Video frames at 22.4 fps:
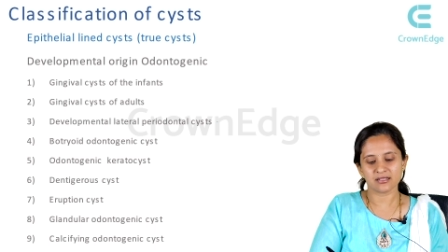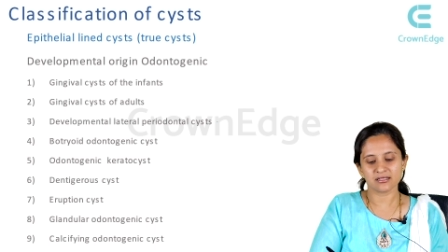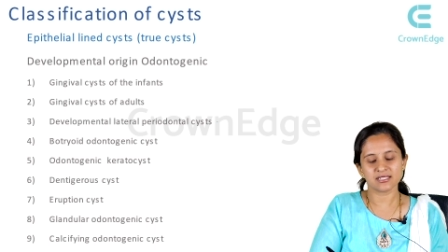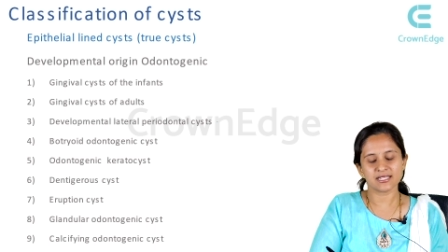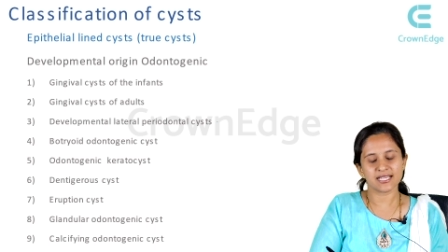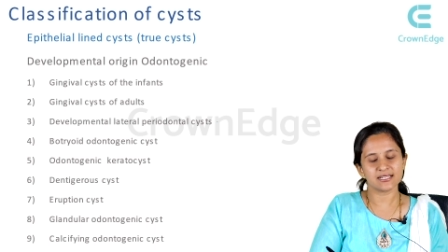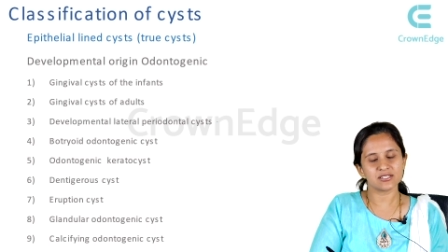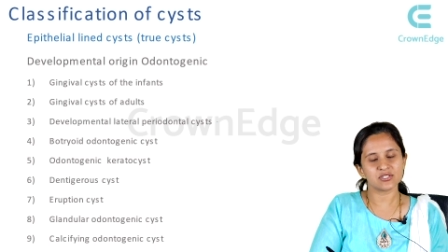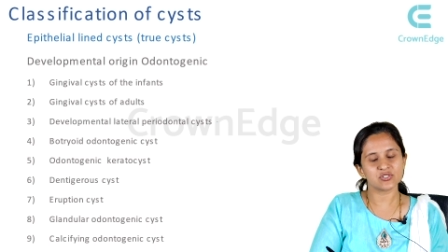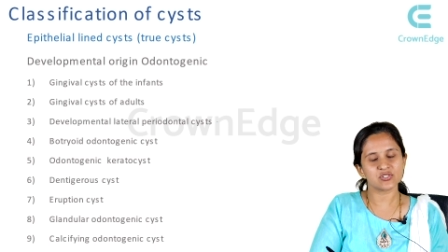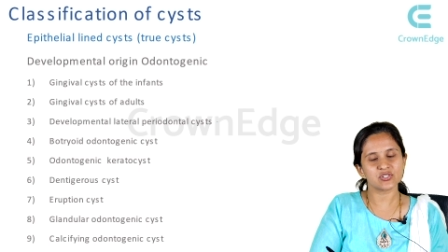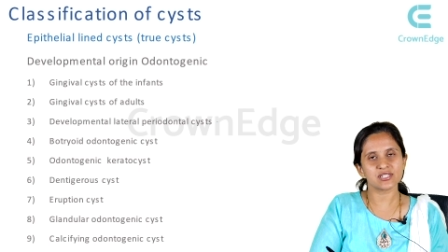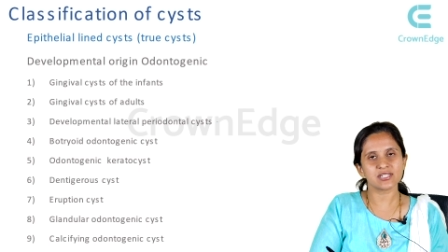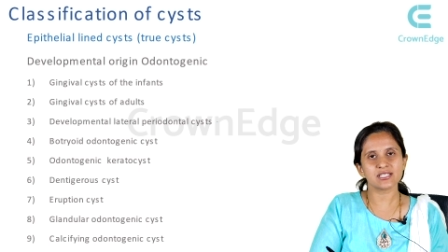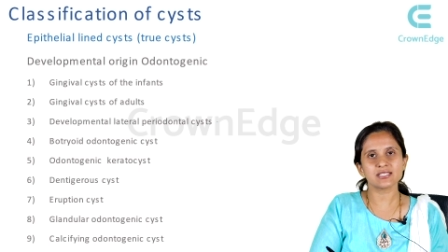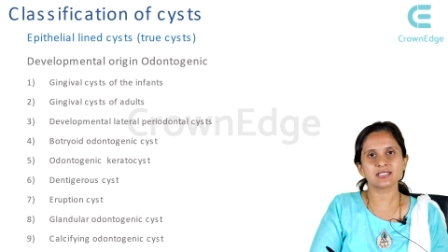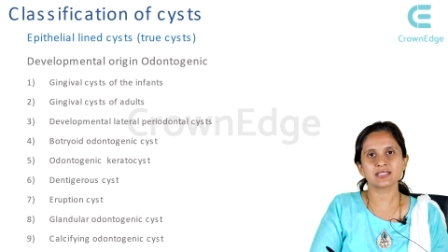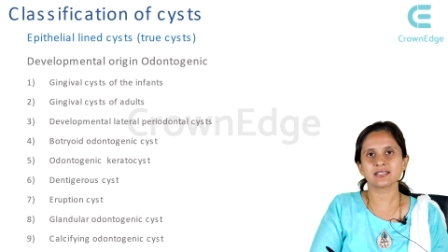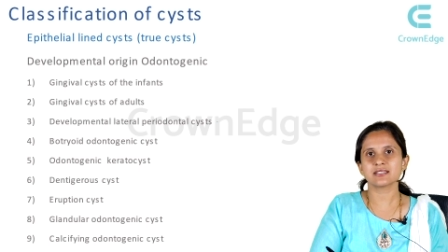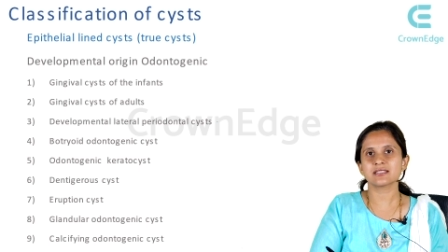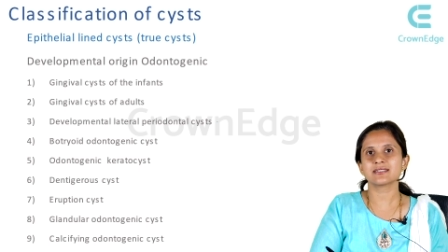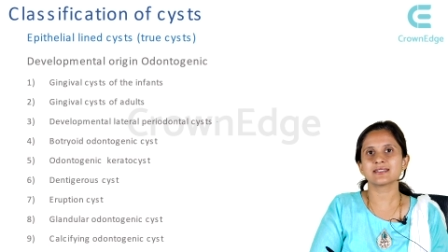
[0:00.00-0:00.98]

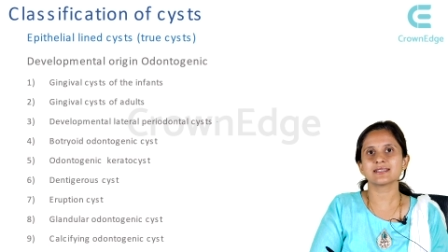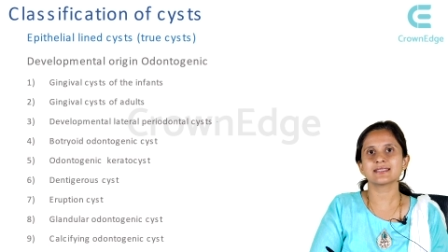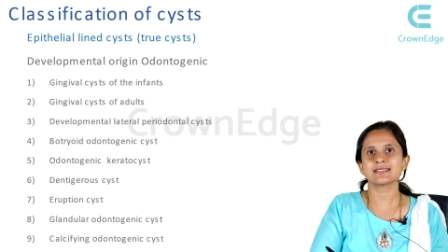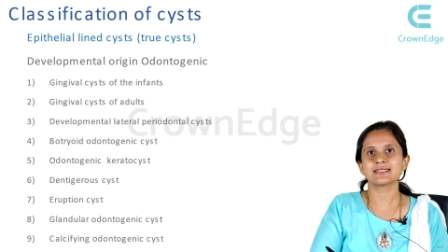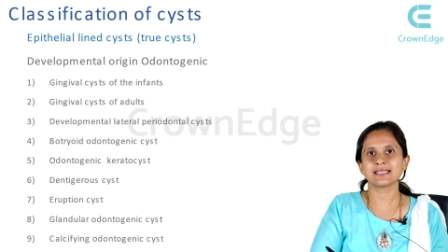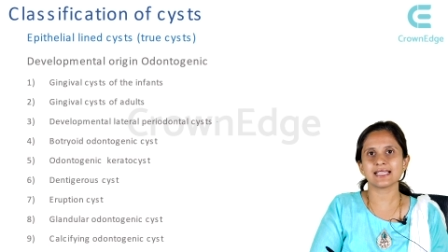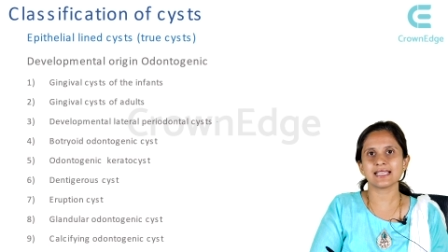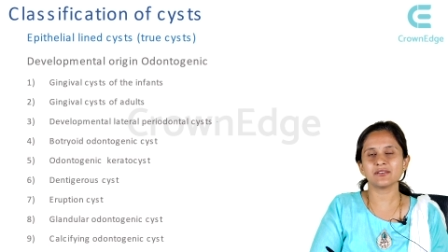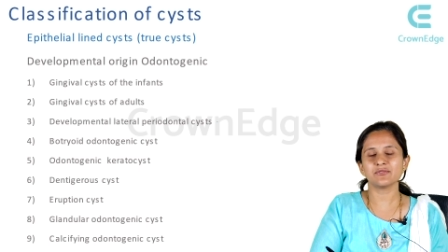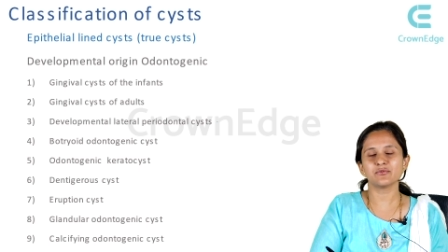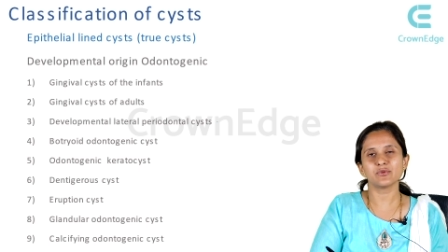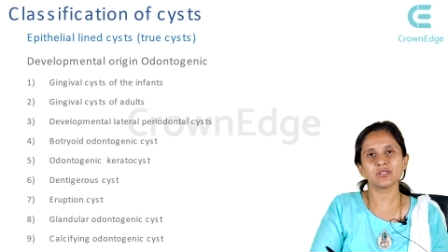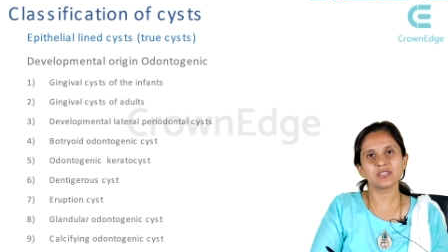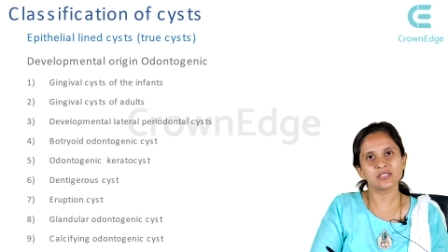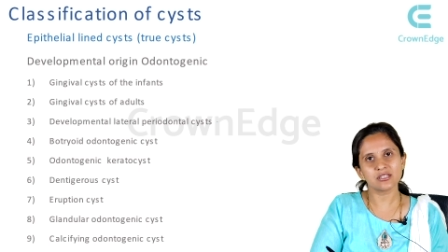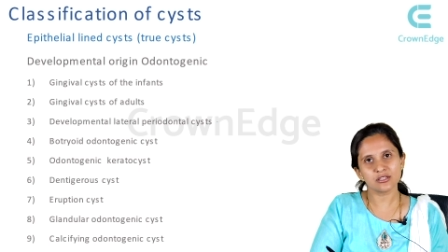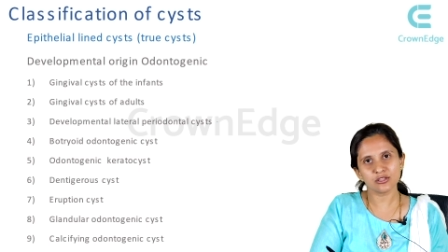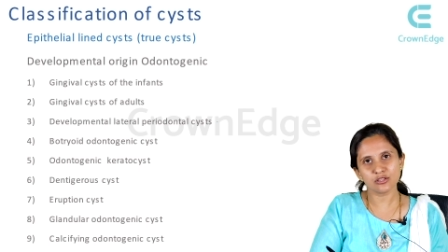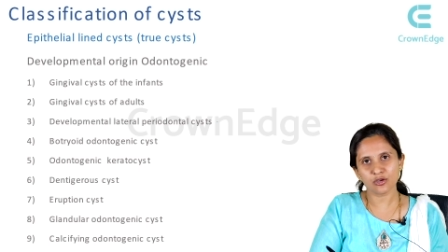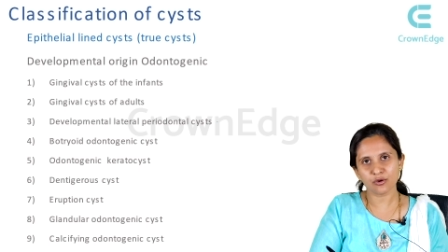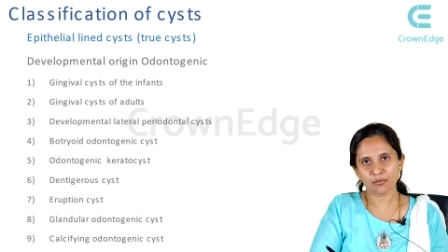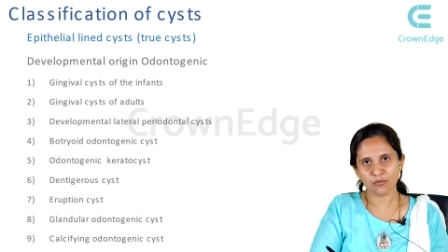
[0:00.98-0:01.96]
dentigerous cyst is seen
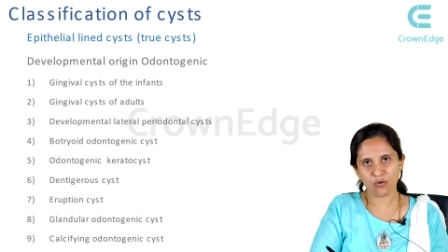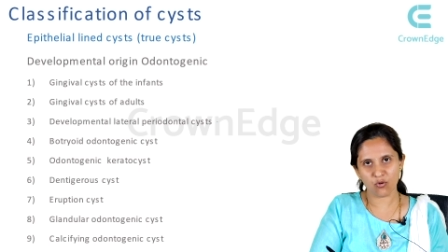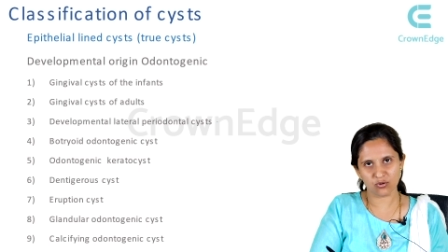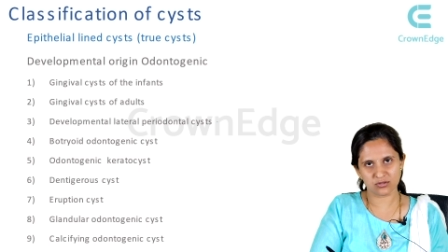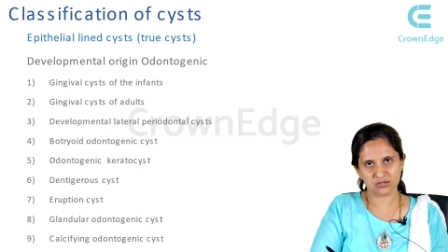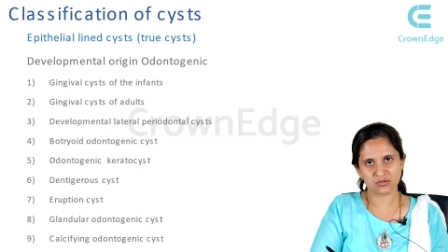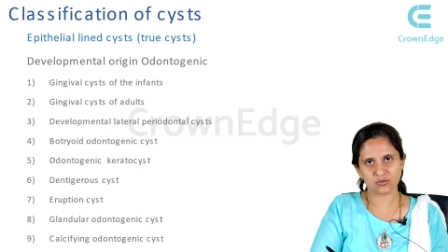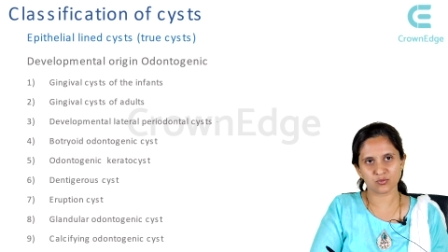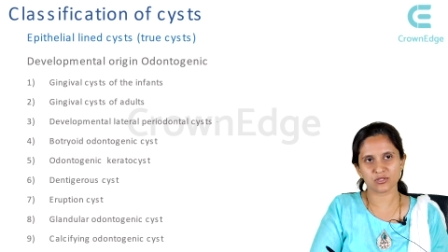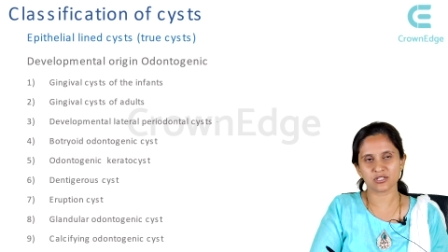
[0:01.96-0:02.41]
within the bones,